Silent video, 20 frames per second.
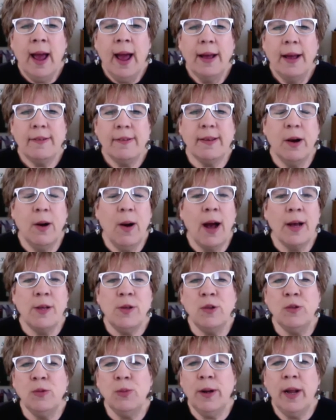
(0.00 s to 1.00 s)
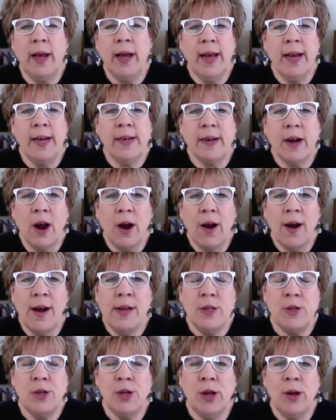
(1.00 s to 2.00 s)
So I just want to
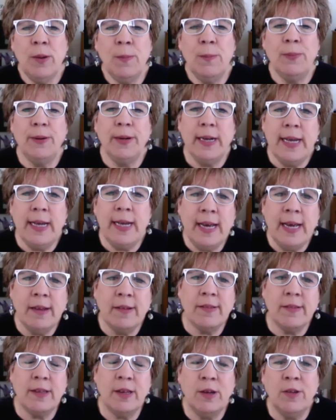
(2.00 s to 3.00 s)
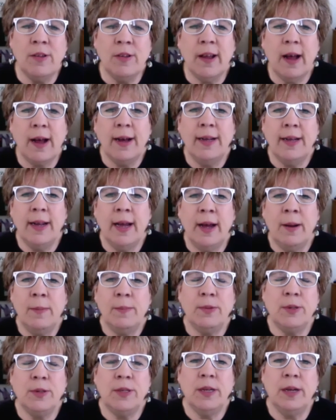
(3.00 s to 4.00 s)
encourage you, please do sign up
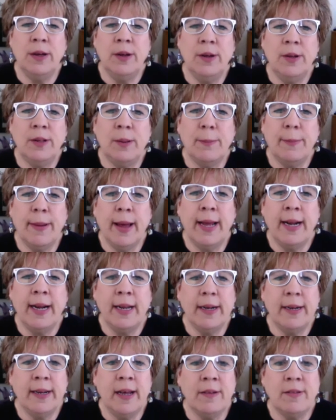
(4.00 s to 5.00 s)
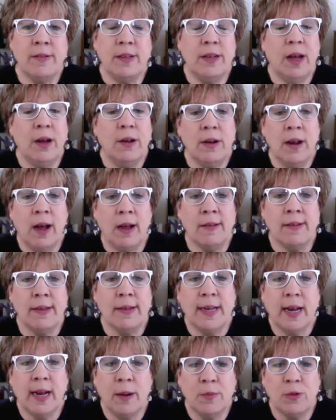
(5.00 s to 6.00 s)
to the mailing list. You know, lots of
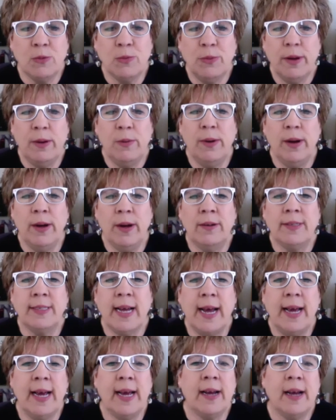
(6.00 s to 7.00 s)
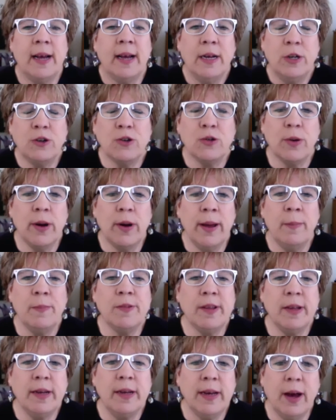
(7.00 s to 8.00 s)
times we will take
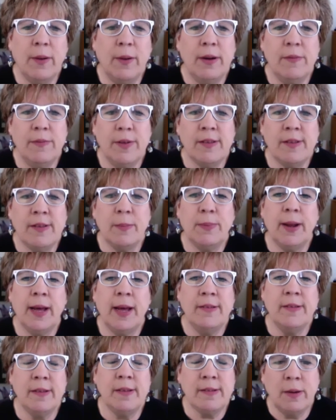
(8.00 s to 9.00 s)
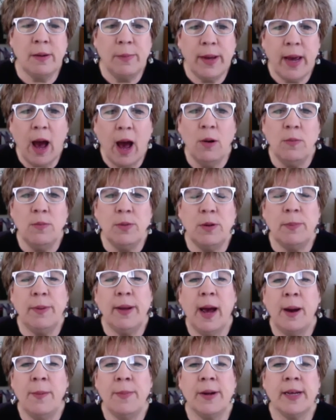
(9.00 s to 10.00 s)
trips and go and visit places, and we hope to be
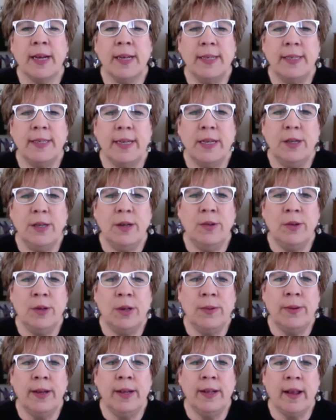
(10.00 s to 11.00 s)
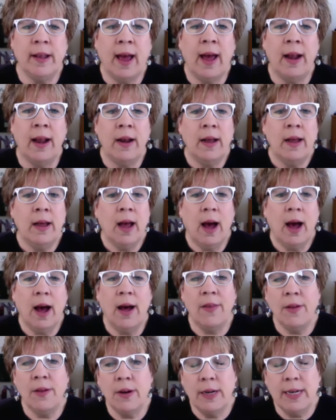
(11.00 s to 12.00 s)
able to continue doing that
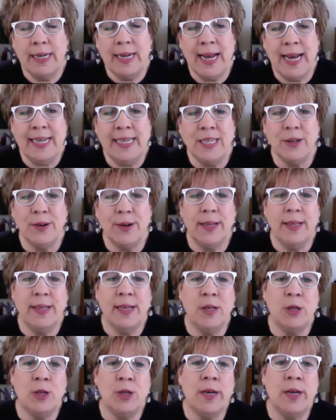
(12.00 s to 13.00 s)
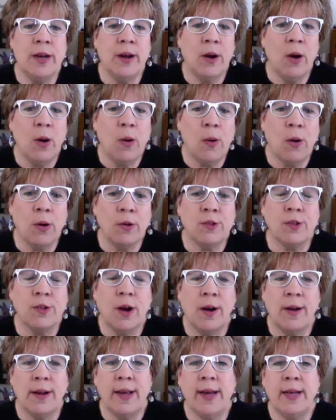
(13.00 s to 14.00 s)
either later in this year or
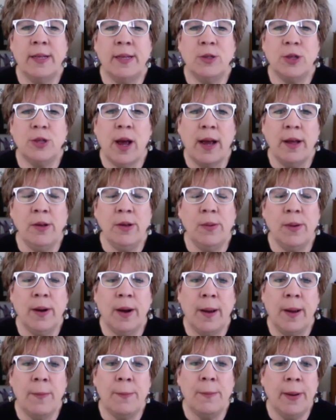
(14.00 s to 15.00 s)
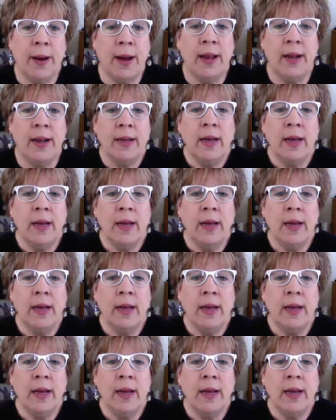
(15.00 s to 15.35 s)
starting in January. But